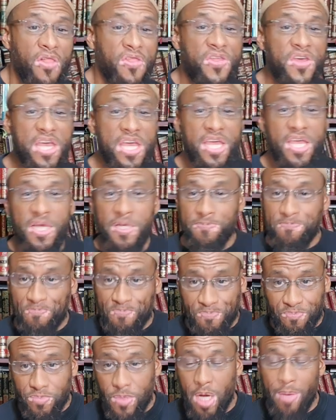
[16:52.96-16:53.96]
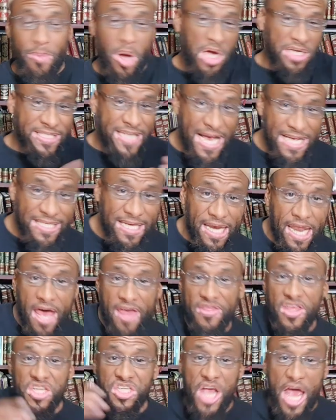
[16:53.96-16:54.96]
the Mu'tazila
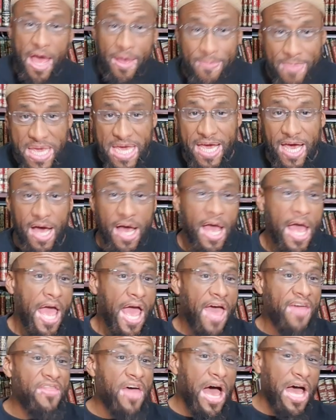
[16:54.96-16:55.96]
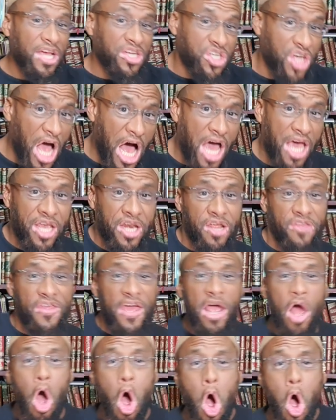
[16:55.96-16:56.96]
and the Jahmiya and the Ash'ira,
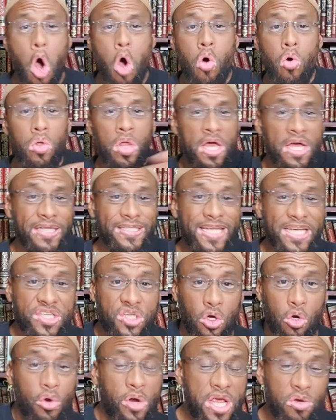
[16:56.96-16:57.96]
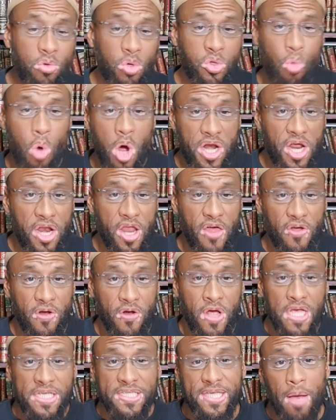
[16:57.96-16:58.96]
they all disagreed with one
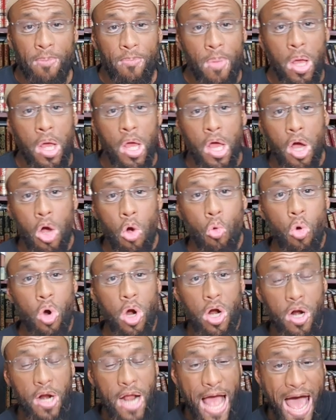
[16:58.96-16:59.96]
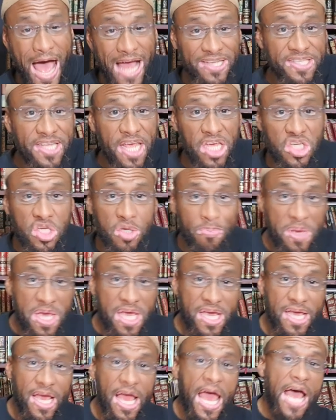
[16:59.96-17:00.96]
another. Some were had
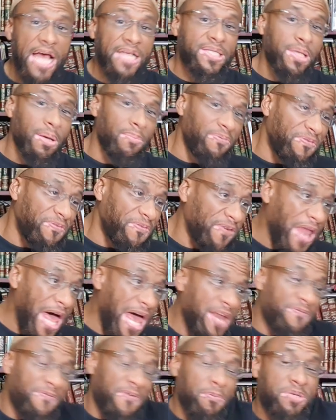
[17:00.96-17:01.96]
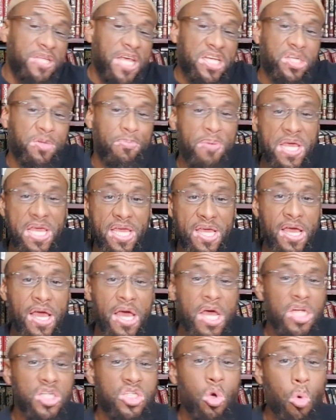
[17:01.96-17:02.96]
tishbih and some fled from tishbih
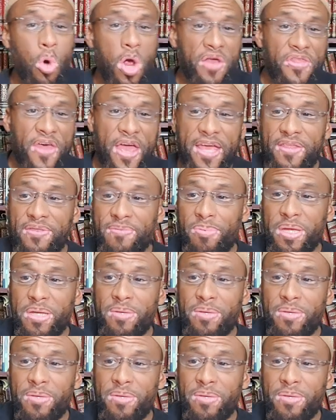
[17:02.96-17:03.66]
to where they